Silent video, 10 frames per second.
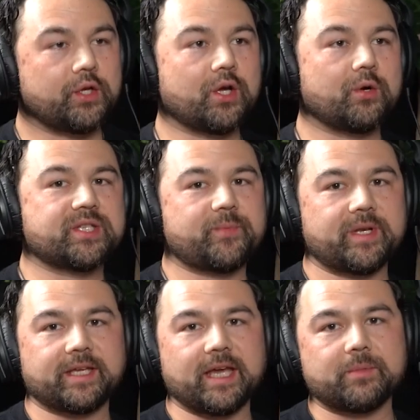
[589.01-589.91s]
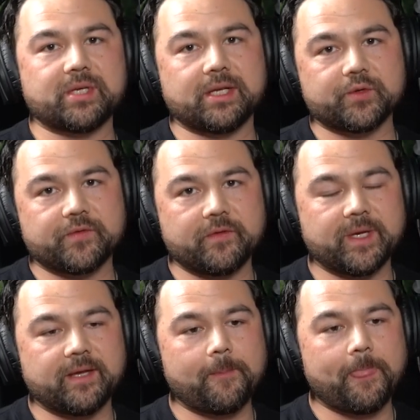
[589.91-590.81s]
It's been a game changer for
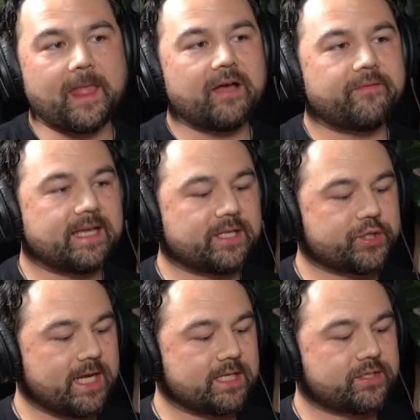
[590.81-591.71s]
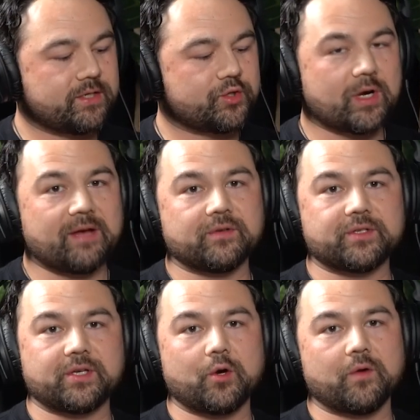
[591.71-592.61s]
me. I've had a chance to travel
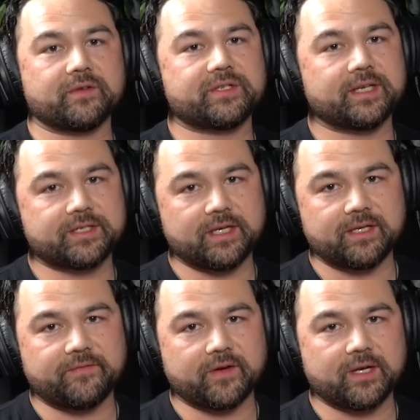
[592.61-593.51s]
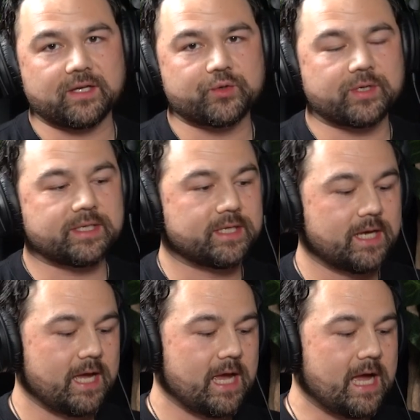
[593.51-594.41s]
to over 16 different countries.
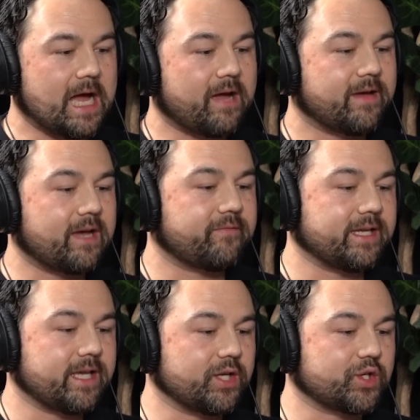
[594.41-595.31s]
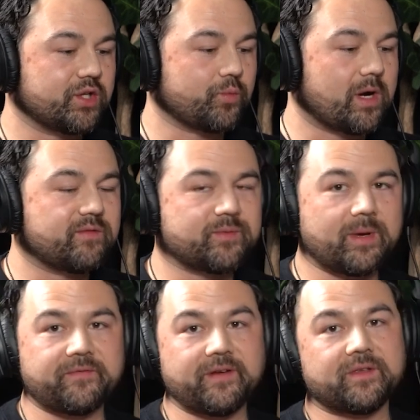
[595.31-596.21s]
I've had vacations where I've
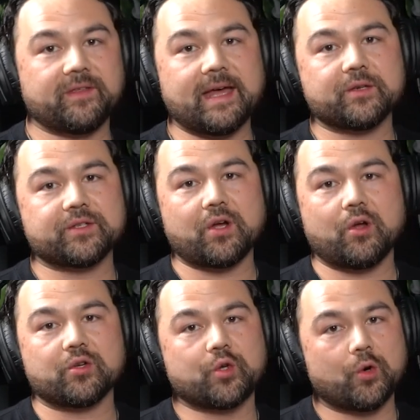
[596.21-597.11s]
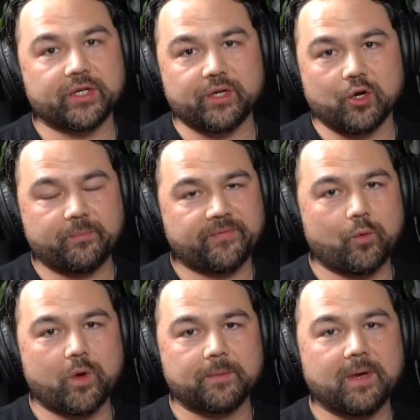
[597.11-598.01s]
spent $50,000 going to Europe
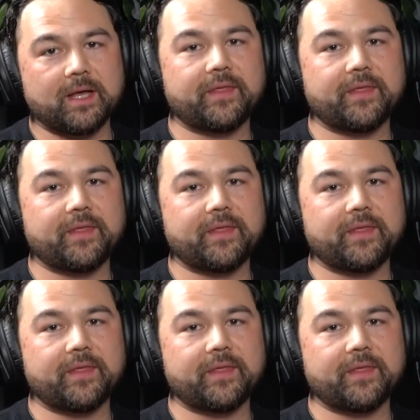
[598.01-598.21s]
for 1 month.